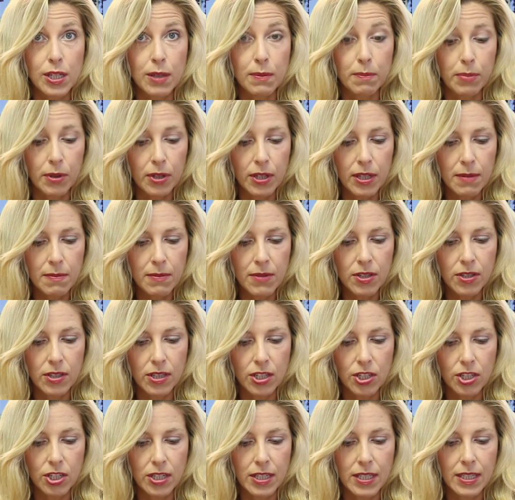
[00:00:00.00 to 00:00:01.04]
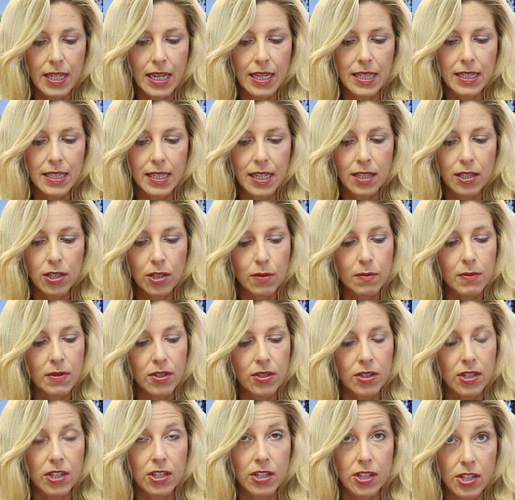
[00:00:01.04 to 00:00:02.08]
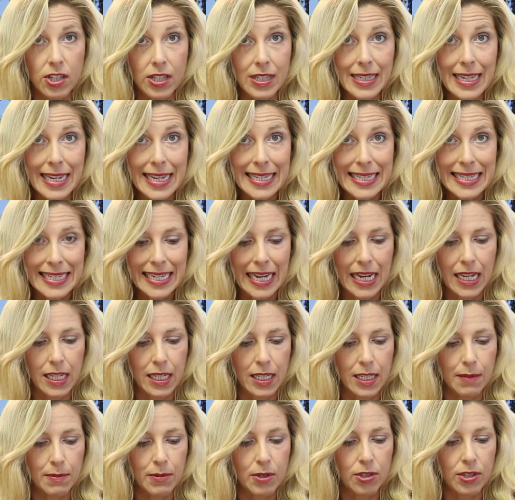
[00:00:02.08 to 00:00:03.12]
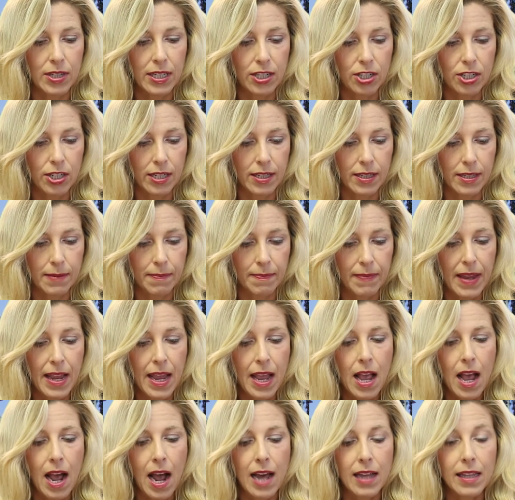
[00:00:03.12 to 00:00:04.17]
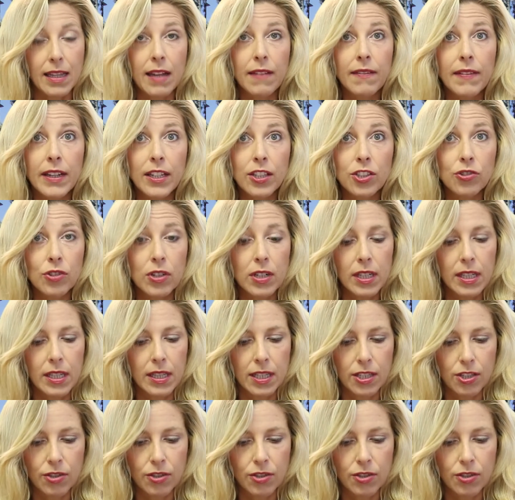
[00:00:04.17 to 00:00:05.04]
to bully musicians and censor musicians and silence musicians. I love Israel and